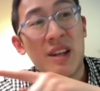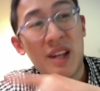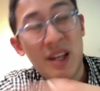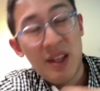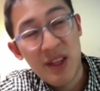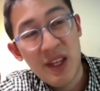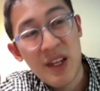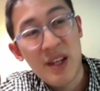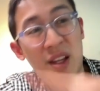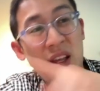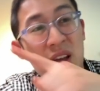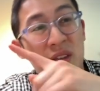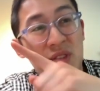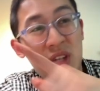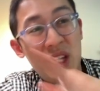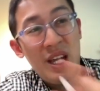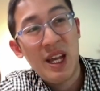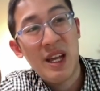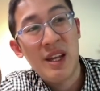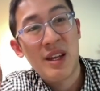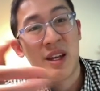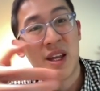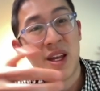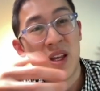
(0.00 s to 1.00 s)
and then left
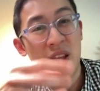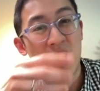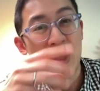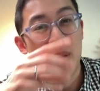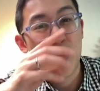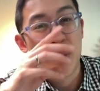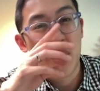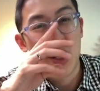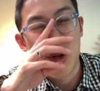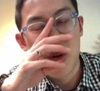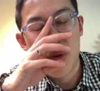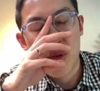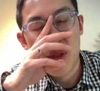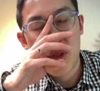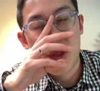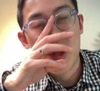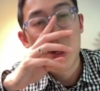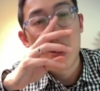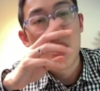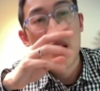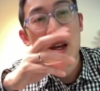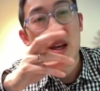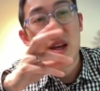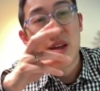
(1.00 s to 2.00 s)
hand and then both.
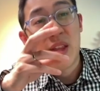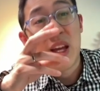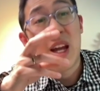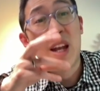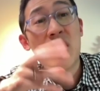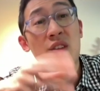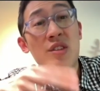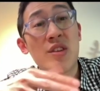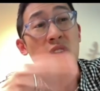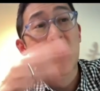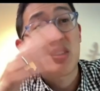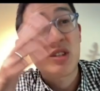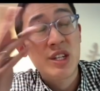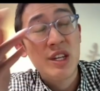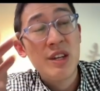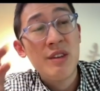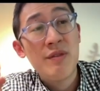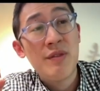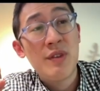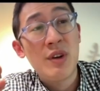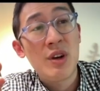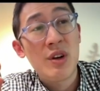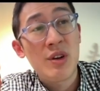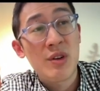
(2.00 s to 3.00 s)
That is our
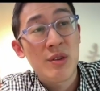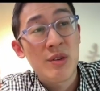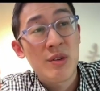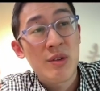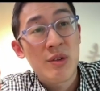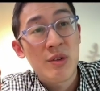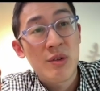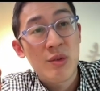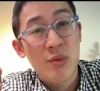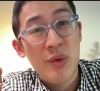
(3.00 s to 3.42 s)
default